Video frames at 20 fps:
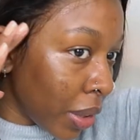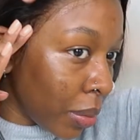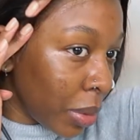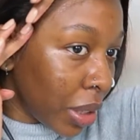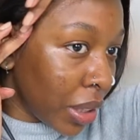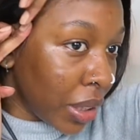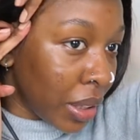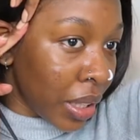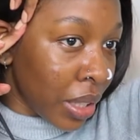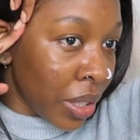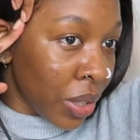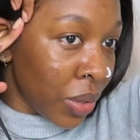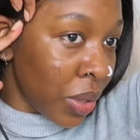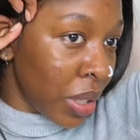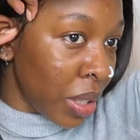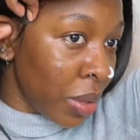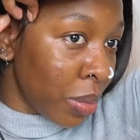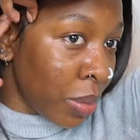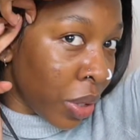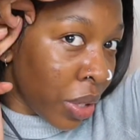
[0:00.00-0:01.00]
It doesn't
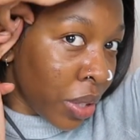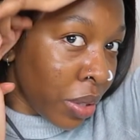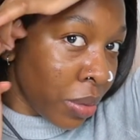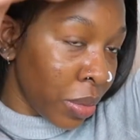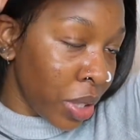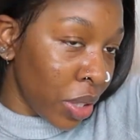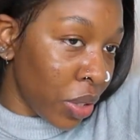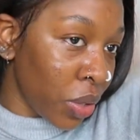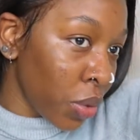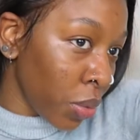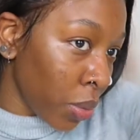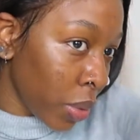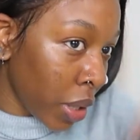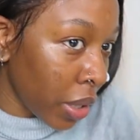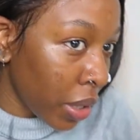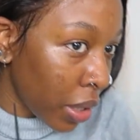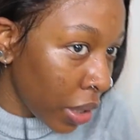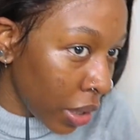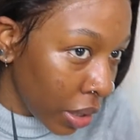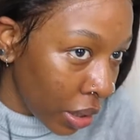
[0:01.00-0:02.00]
really bother me too
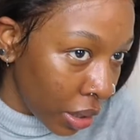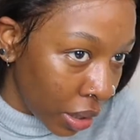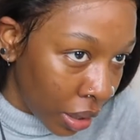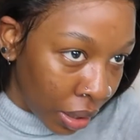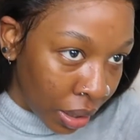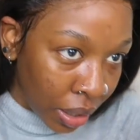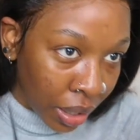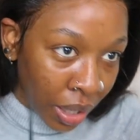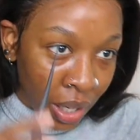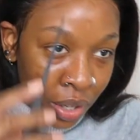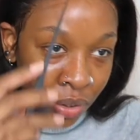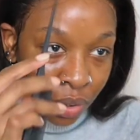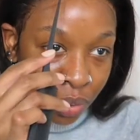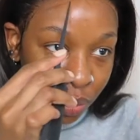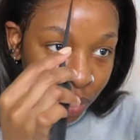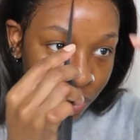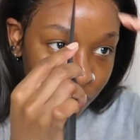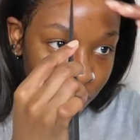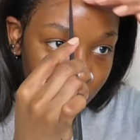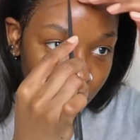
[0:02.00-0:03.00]
much because like I
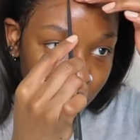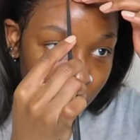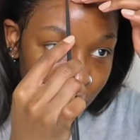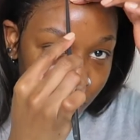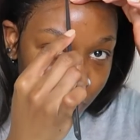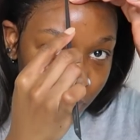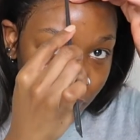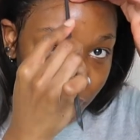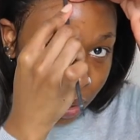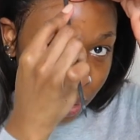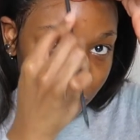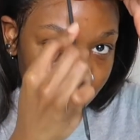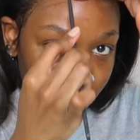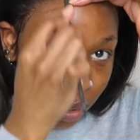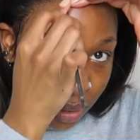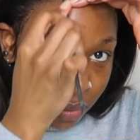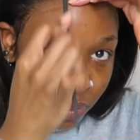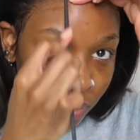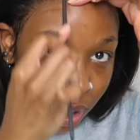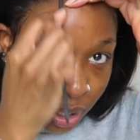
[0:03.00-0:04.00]
remove this at the end of
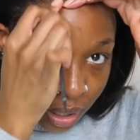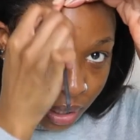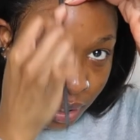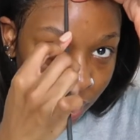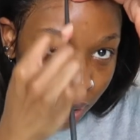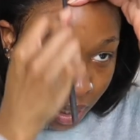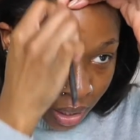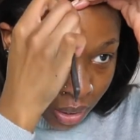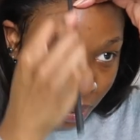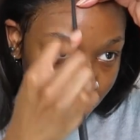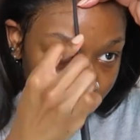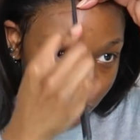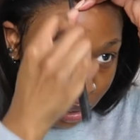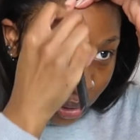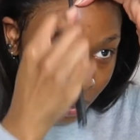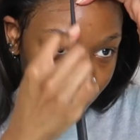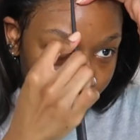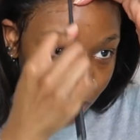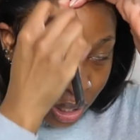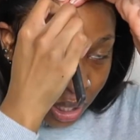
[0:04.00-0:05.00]
every night anyway,
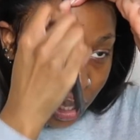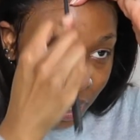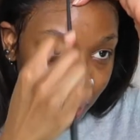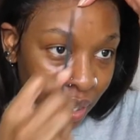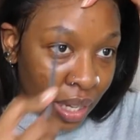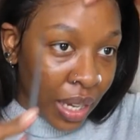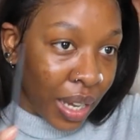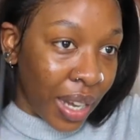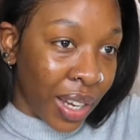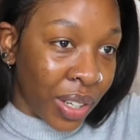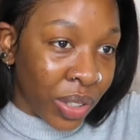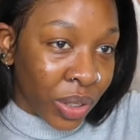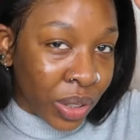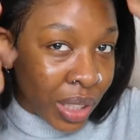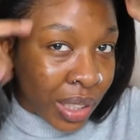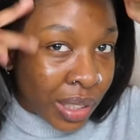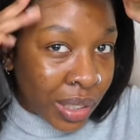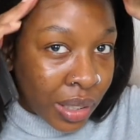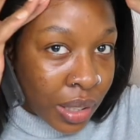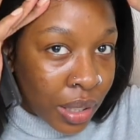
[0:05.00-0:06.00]
so I don't
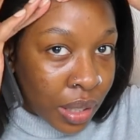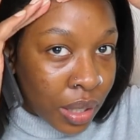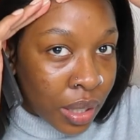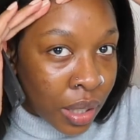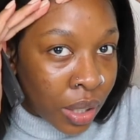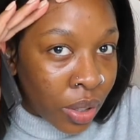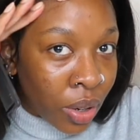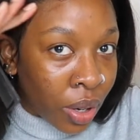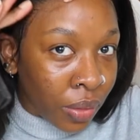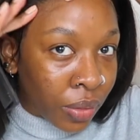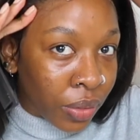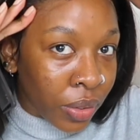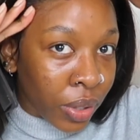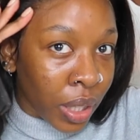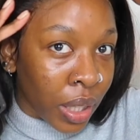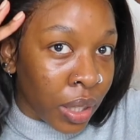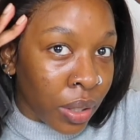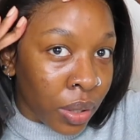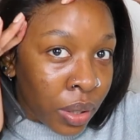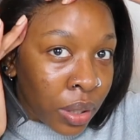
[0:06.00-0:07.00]
need it to stick on for
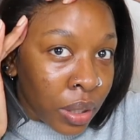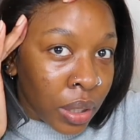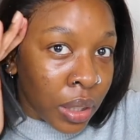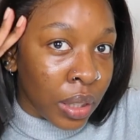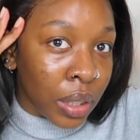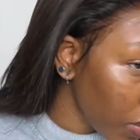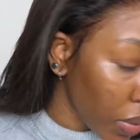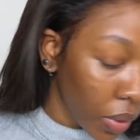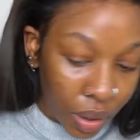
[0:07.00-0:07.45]
that long.